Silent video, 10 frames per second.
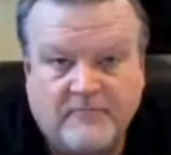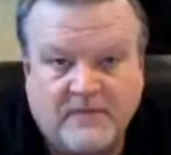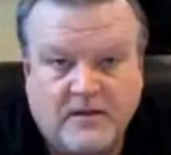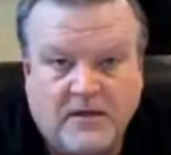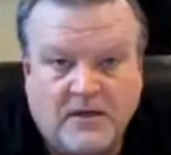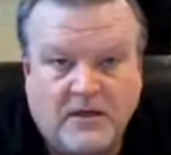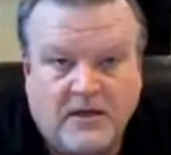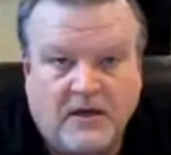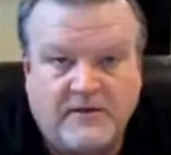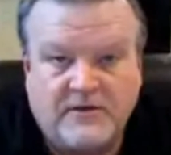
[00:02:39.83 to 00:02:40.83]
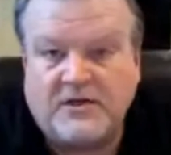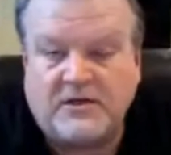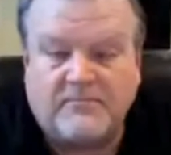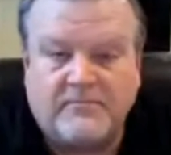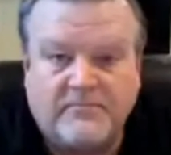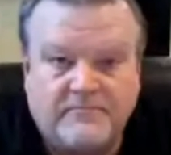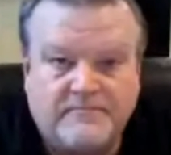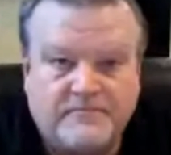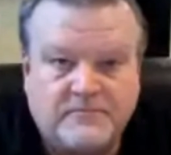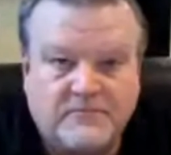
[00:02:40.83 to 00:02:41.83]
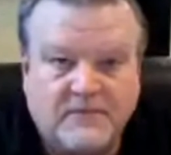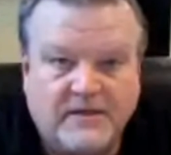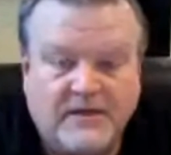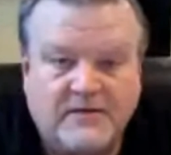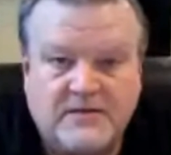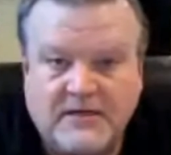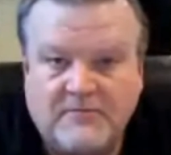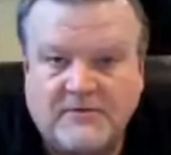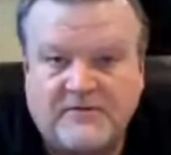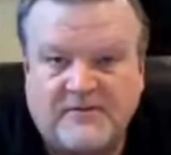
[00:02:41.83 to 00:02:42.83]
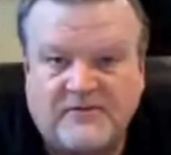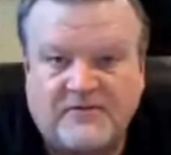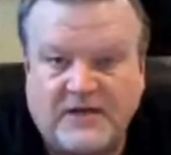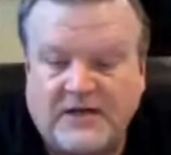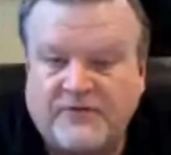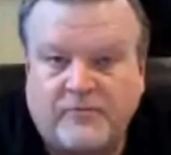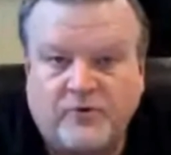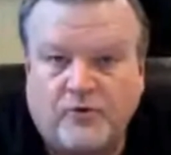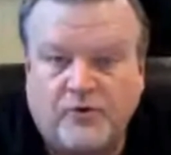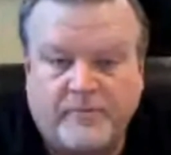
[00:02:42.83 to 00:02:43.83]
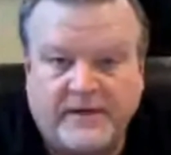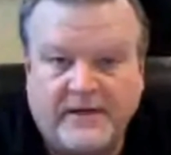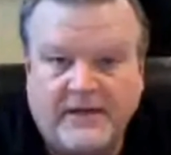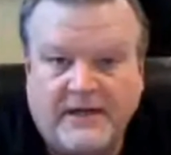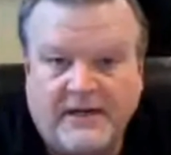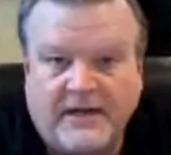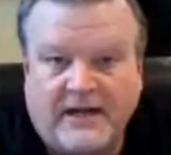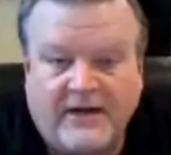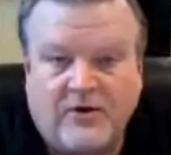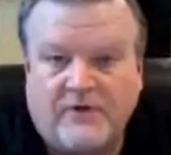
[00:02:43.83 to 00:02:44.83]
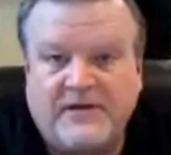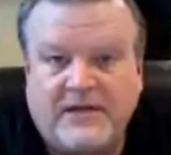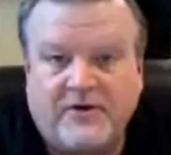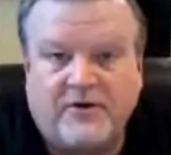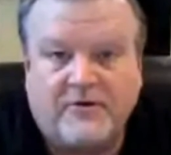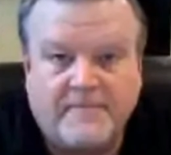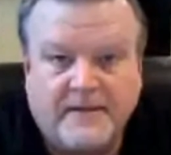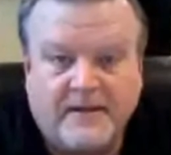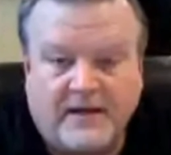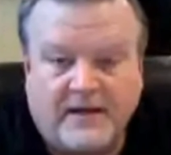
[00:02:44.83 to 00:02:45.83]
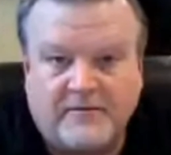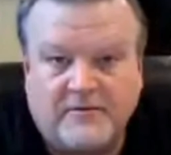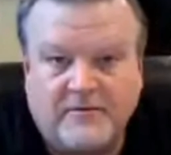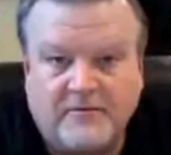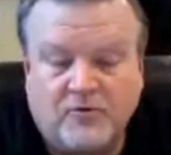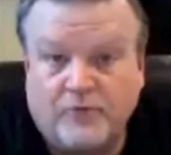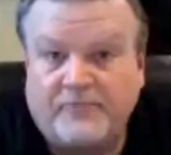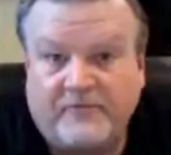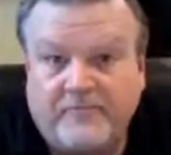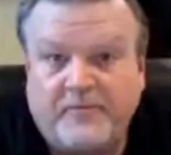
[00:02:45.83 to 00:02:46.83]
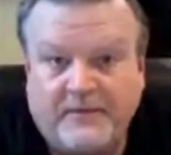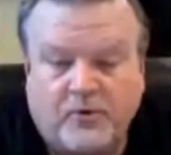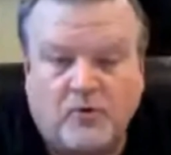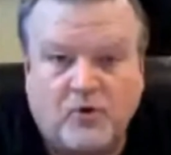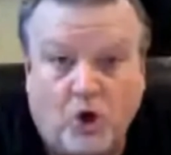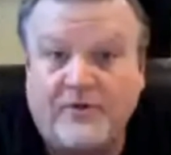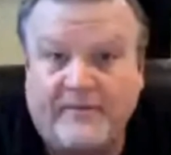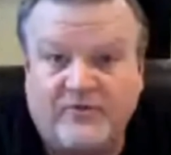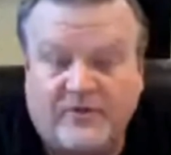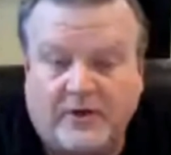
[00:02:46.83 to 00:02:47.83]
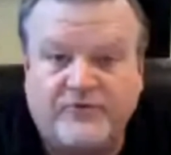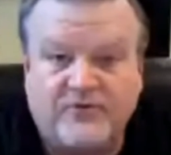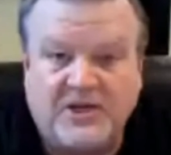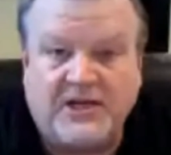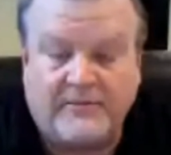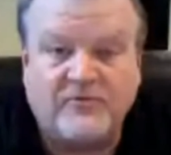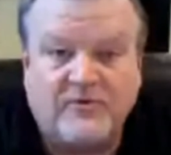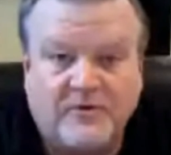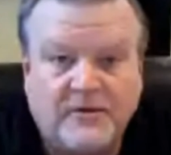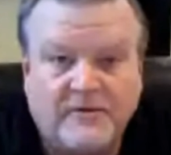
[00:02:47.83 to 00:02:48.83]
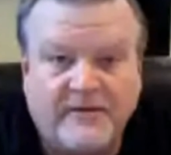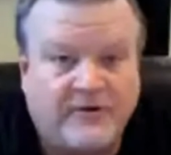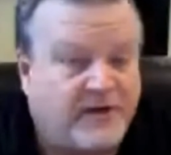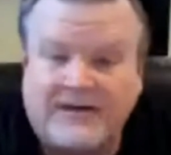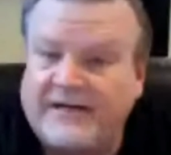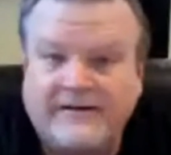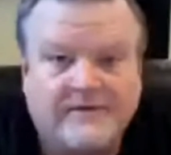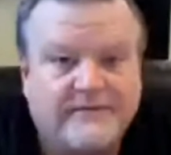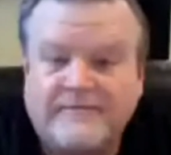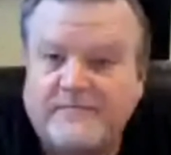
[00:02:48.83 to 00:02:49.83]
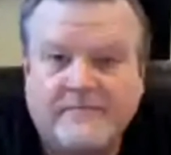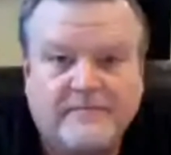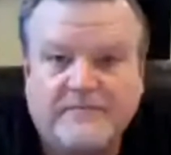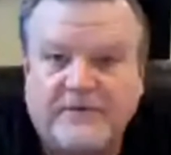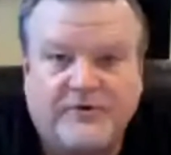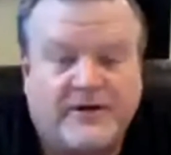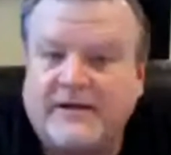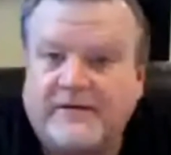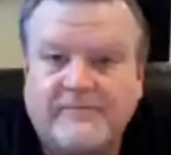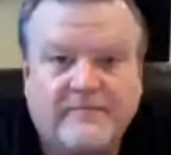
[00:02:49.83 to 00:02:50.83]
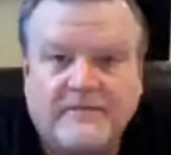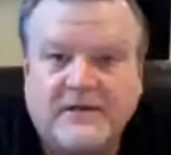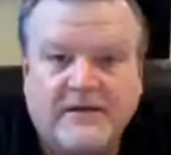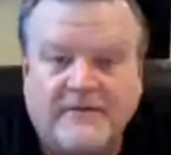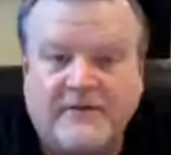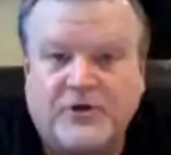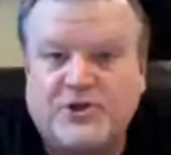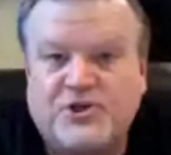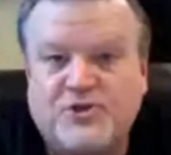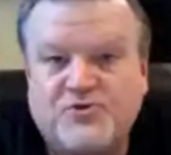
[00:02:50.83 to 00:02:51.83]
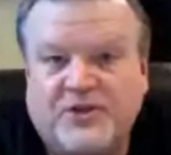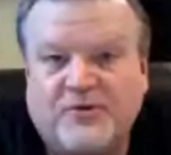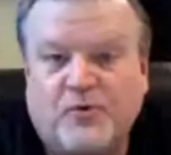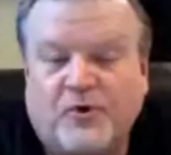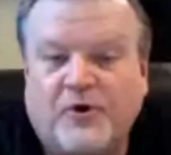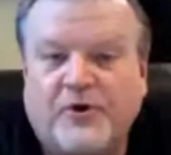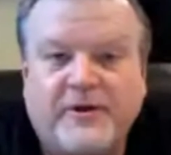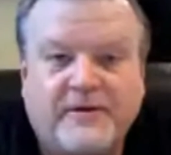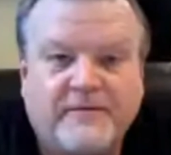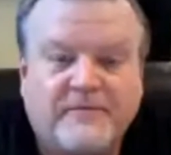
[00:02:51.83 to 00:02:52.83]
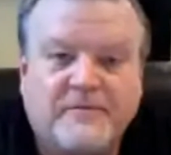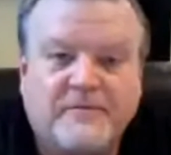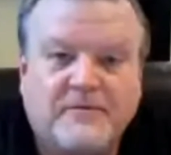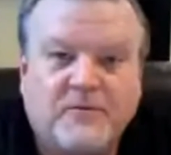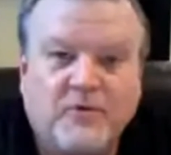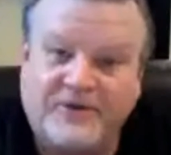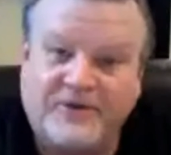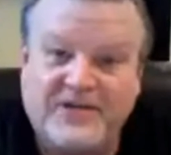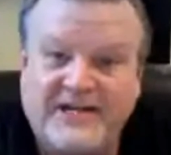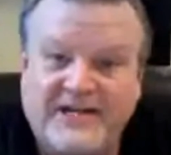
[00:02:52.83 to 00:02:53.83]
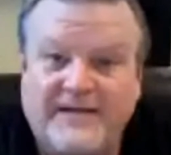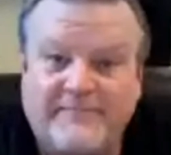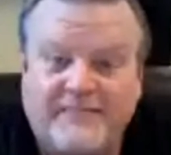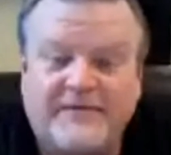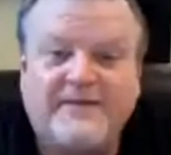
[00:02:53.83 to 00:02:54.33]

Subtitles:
And then you've got team. And team is distinct from group. And I often hear groups of people call themselves teams. They're not. They're just using the word. We're a team.